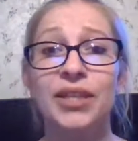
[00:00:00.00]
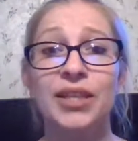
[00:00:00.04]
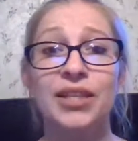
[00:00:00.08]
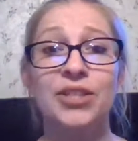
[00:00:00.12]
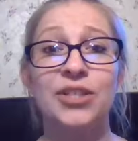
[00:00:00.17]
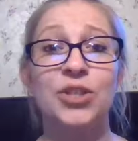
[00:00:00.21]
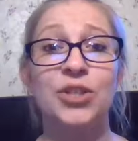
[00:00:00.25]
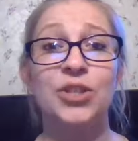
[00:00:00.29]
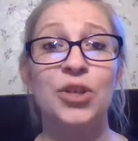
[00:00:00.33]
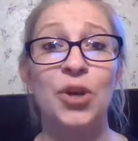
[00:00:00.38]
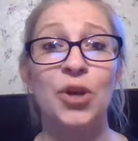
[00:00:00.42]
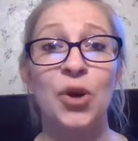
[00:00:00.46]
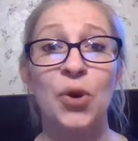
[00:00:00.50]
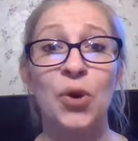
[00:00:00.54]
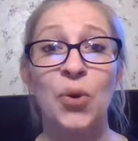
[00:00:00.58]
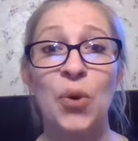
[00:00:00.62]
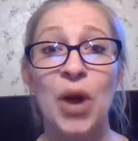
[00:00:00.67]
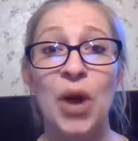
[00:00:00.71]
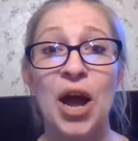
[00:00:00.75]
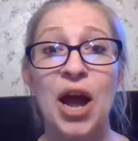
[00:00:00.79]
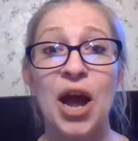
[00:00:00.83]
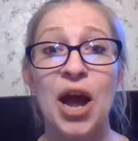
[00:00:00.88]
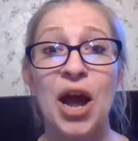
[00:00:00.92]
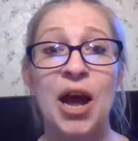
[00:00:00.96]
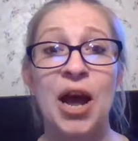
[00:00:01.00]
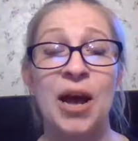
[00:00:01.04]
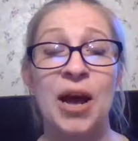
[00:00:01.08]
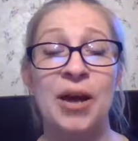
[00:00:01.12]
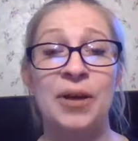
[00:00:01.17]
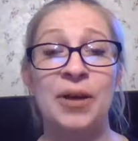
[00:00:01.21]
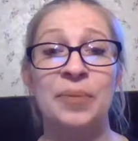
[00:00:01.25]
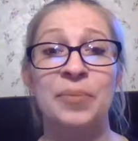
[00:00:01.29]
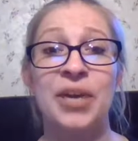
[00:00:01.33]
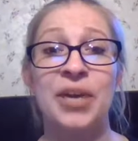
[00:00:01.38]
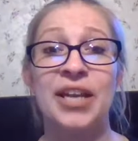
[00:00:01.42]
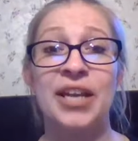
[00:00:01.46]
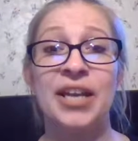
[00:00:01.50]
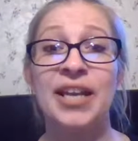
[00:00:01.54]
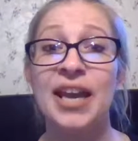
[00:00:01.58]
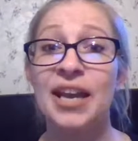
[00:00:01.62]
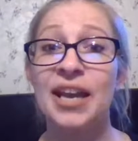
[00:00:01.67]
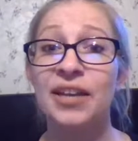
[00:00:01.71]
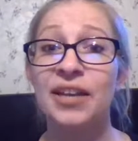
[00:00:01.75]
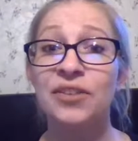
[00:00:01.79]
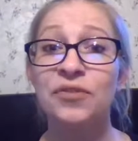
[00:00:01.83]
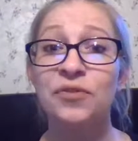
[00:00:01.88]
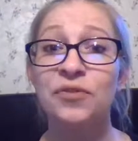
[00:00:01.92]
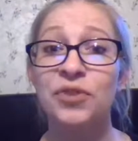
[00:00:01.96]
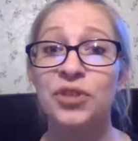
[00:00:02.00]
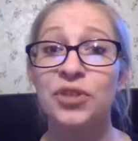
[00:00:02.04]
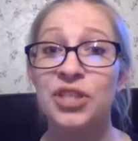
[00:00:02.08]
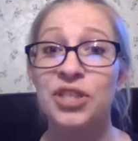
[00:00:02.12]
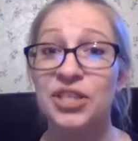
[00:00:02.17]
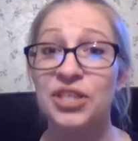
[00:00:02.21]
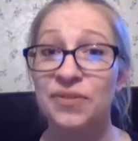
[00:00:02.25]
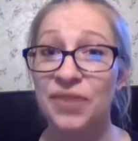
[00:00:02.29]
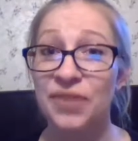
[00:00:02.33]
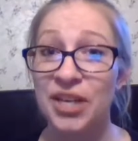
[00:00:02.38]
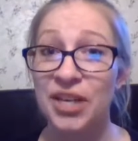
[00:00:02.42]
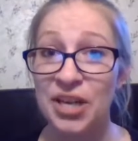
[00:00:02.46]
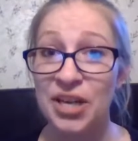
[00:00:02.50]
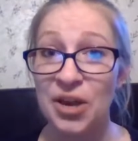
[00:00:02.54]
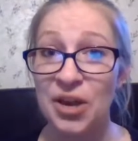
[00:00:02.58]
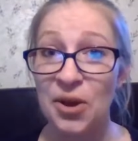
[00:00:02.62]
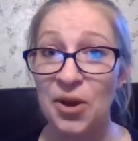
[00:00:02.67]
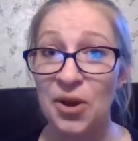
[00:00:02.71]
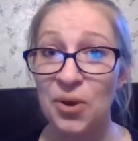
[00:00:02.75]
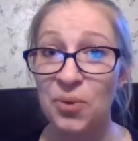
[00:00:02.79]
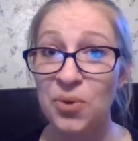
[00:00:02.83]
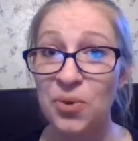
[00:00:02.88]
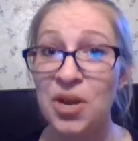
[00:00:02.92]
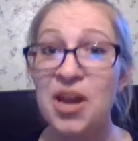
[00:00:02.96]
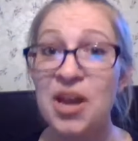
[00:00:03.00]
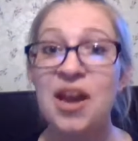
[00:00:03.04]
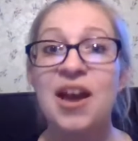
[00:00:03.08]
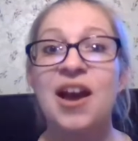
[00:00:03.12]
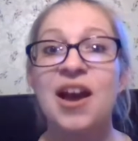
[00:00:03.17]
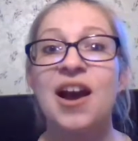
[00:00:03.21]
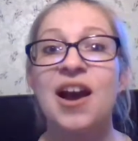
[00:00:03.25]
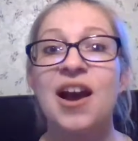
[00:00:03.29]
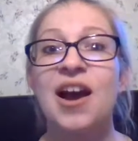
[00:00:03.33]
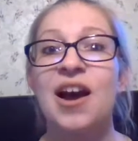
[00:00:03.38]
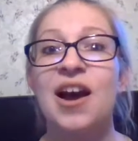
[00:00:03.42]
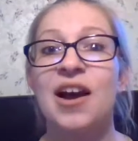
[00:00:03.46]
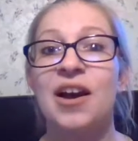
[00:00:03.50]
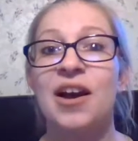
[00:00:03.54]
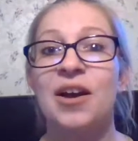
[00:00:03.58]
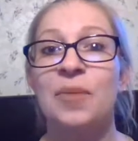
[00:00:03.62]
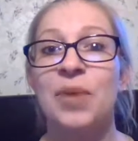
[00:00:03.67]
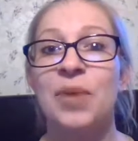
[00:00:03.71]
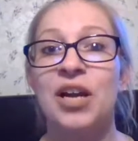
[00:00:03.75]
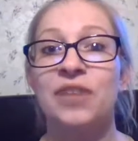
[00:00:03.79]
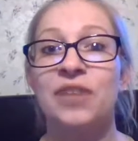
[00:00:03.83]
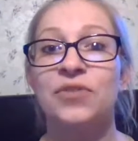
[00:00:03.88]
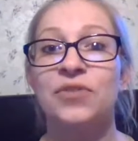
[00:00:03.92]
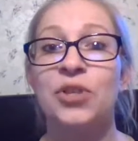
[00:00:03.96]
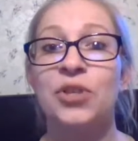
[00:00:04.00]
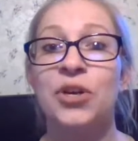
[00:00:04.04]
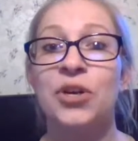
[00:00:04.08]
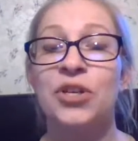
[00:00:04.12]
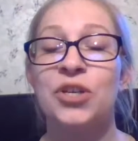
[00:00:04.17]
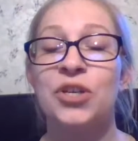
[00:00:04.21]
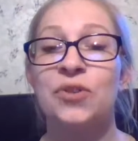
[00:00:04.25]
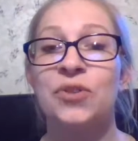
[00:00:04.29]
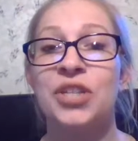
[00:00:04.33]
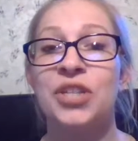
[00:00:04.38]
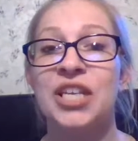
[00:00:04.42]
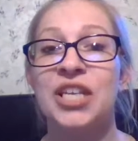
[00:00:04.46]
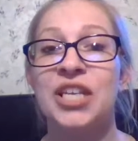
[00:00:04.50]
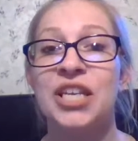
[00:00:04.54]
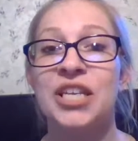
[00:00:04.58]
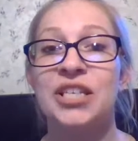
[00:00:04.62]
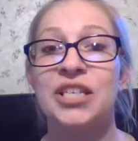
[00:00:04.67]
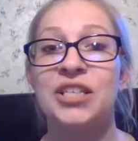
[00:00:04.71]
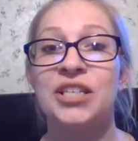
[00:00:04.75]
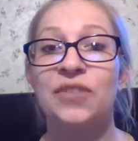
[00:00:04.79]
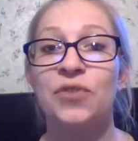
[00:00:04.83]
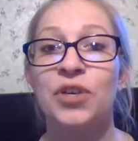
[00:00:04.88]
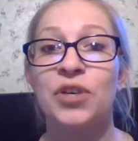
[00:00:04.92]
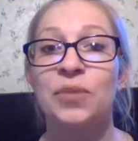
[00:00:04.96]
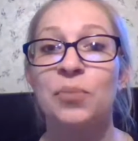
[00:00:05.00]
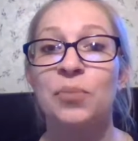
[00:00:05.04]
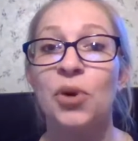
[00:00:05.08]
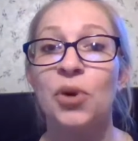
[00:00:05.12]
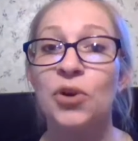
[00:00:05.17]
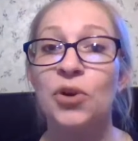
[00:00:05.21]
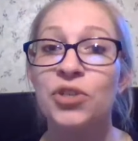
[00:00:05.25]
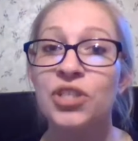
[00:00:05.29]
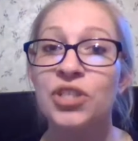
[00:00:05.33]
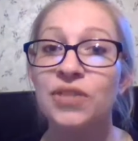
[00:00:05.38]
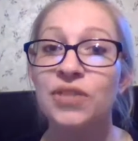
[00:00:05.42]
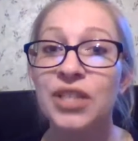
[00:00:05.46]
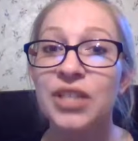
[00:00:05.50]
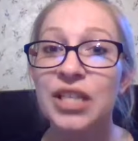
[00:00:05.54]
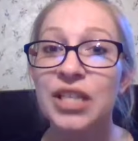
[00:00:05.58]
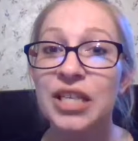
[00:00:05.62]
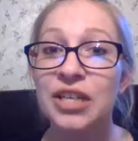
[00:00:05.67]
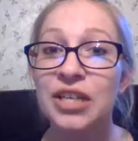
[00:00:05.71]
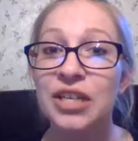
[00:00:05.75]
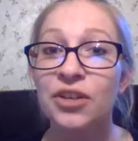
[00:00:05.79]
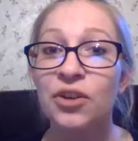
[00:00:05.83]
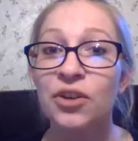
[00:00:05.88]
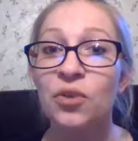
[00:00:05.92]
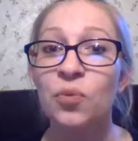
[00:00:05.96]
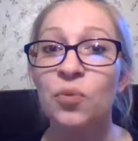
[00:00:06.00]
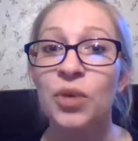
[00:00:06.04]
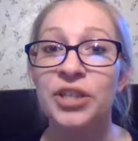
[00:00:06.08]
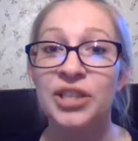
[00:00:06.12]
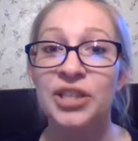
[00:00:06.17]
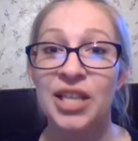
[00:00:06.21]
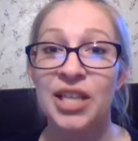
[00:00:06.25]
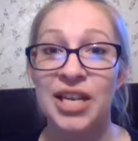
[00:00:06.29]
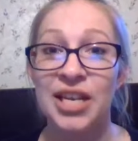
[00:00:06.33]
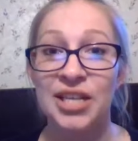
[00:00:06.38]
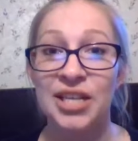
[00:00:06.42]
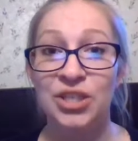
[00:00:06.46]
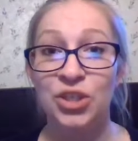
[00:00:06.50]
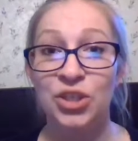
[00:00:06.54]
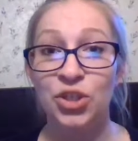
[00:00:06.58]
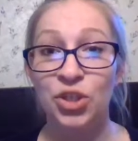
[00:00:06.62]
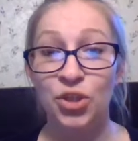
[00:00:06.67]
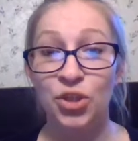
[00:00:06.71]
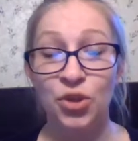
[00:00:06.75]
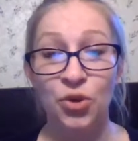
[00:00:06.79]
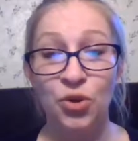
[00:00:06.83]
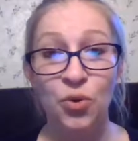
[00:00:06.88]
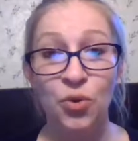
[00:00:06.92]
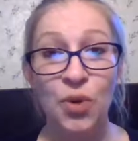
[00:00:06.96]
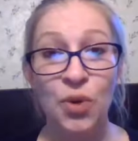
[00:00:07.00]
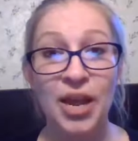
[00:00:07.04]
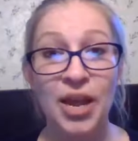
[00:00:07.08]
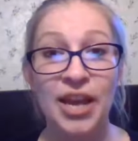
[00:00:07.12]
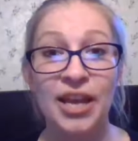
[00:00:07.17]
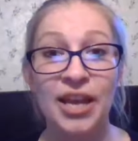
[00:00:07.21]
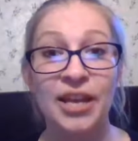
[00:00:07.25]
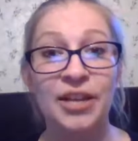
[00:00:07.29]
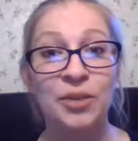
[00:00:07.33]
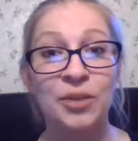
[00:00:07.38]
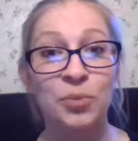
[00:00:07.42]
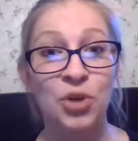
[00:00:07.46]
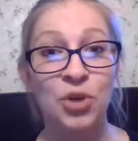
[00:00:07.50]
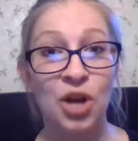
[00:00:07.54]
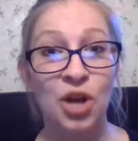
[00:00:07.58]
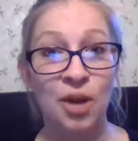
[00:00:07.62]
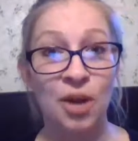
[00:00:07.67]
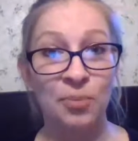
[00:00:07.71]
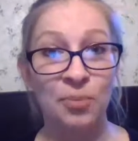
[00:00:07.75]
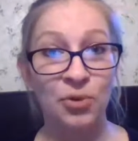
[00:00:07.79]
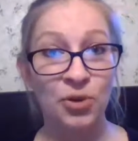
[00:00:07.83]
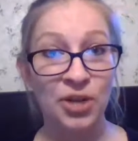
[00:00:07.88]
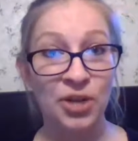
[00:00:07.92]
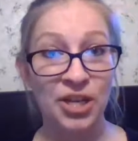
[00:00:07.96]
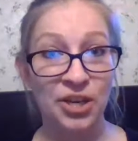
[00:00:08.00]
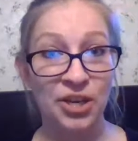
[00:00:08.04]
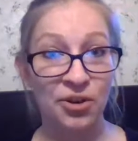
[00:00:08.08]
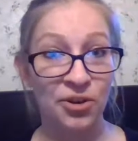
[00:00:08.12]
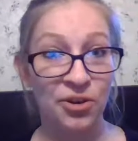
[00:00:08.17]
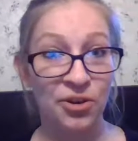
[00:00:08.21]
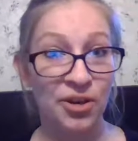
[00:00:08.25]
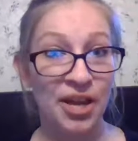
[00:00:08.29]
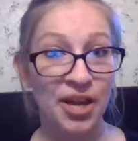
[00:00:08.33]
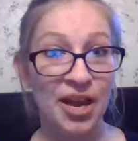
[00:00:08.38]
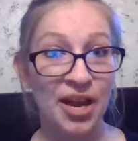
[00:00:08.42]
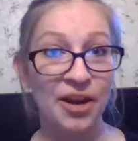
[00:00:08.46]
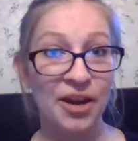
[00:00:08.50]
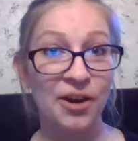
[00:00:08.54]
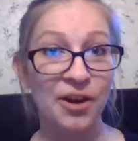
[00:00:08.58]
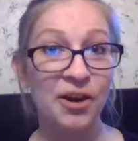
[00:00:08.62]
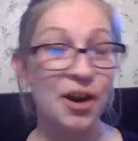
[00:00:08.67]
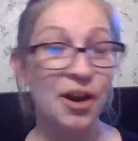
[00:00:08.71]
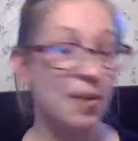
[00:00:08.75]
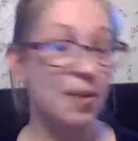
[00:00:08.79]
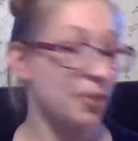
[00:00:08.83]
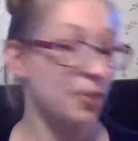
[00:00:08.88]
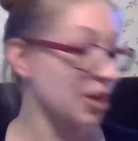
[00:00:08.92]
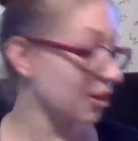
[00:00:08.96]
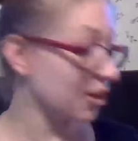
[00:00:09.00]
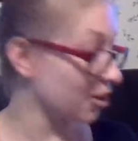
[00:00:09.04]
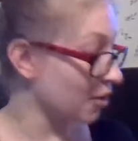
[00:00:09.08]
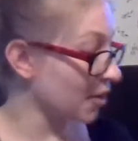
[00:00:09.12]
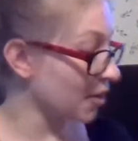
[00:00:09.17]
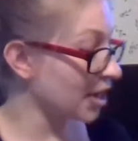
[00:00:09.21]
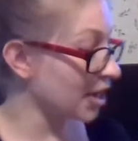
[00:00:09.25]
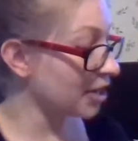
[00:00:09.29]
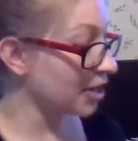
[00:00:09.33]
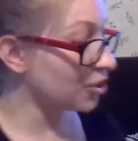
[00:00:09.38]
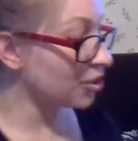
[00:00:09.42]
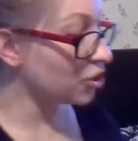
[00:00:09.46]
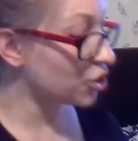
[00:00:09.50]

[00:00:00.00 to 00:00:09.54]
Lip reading: So again, for this video, I've taught you the different parts of the ear, what they do, and proper ear care. I'm going to go ahead and